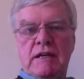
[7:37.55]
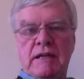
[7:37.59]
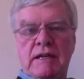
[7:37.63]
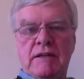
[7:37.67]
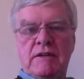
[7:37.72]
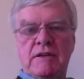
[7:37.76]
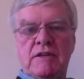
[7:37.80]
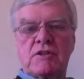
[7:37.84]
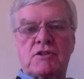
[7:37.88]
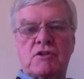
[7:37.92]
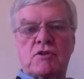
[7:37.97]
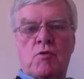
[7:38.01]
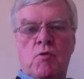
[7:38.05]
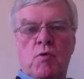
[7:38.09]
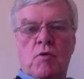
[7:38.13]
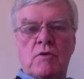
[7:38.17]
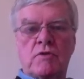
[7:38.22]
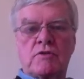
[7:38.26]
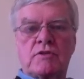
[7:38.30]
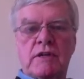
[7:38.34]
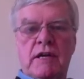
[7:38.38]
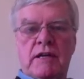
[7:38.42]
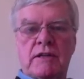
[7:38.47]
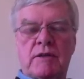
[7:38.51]
in this
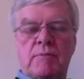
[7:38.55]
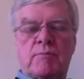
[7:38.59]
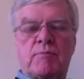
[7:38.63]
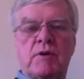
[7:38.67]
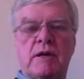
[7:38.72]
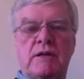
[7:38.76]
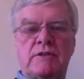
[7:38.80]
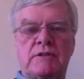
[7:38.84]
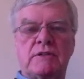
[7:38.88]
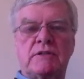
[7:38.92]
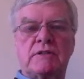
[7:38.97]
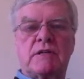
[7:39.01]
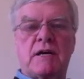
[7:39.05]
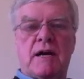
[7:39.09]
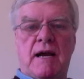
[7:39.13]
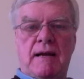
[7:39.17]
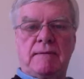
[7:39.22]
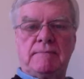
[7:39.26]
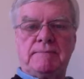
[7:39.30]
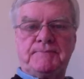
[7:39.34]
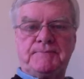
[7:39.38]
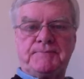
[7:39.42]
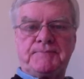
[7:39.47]
course at the present time